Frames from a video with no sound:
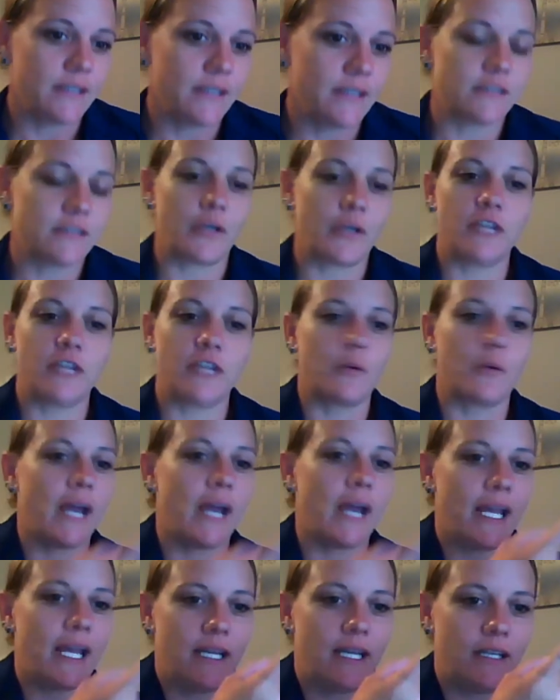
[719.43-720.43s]
So either
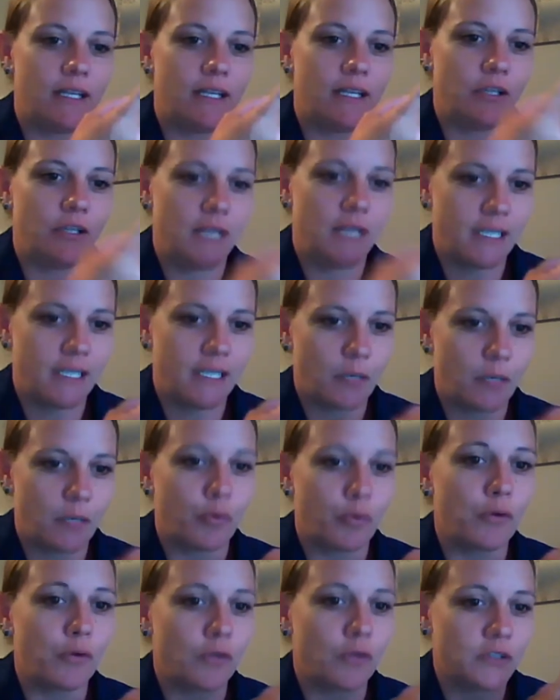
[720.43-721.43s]
way, you need an
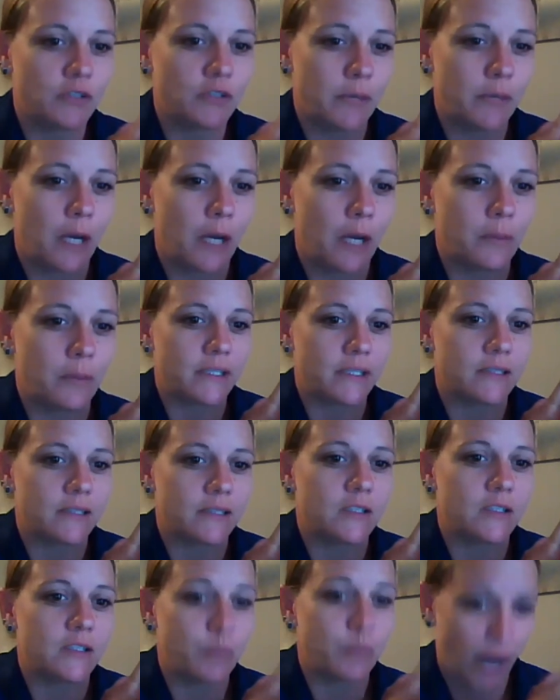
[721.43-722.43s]
approval to be able
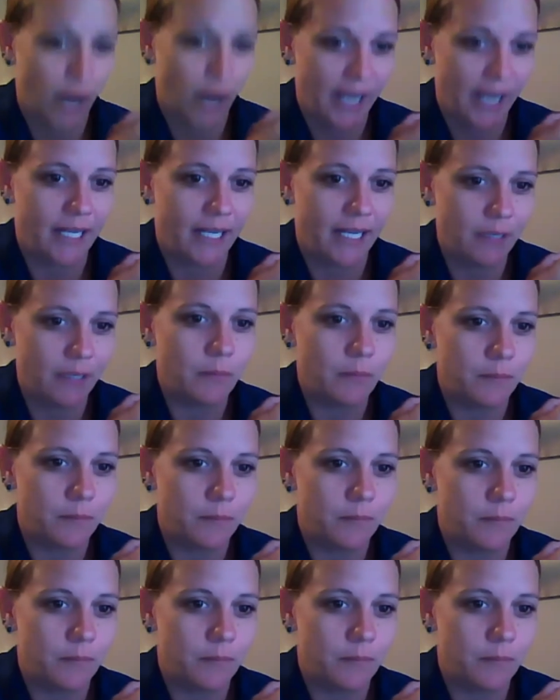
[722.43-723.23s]
spray,